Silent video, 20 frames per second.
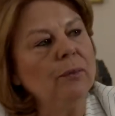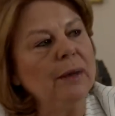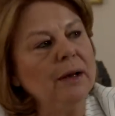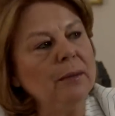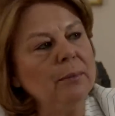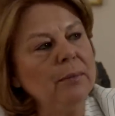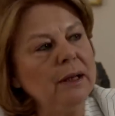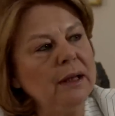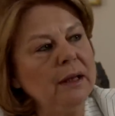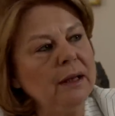
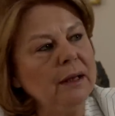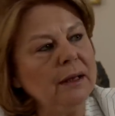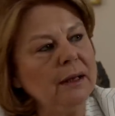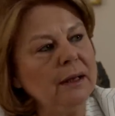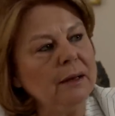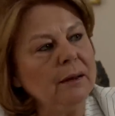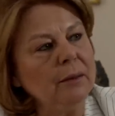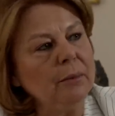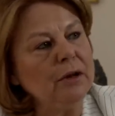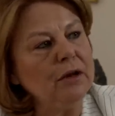my
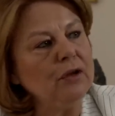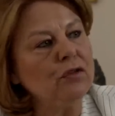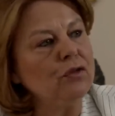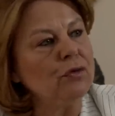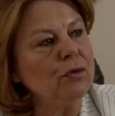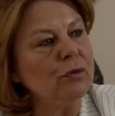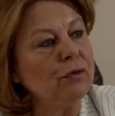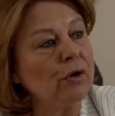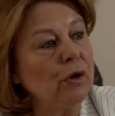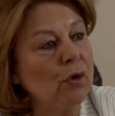being a
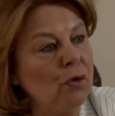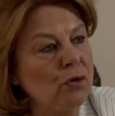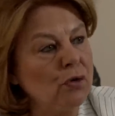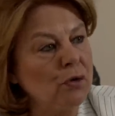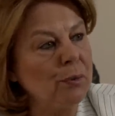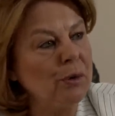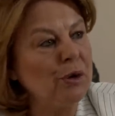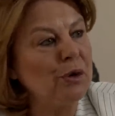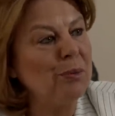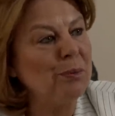Minister of
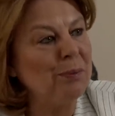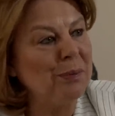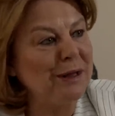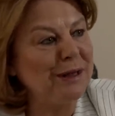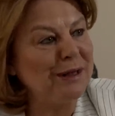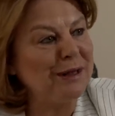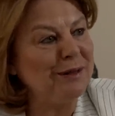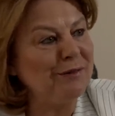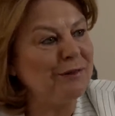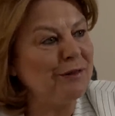Economy,
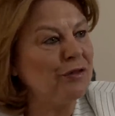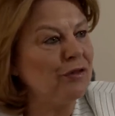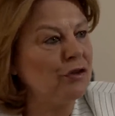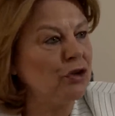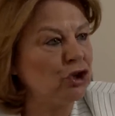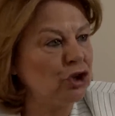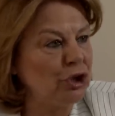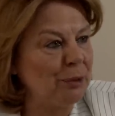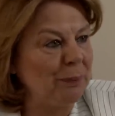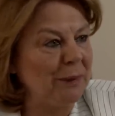Competitiveness
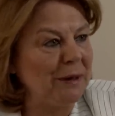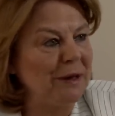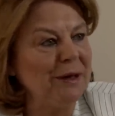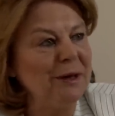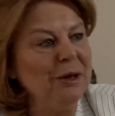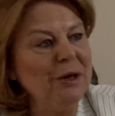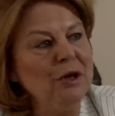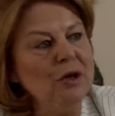and Shipping.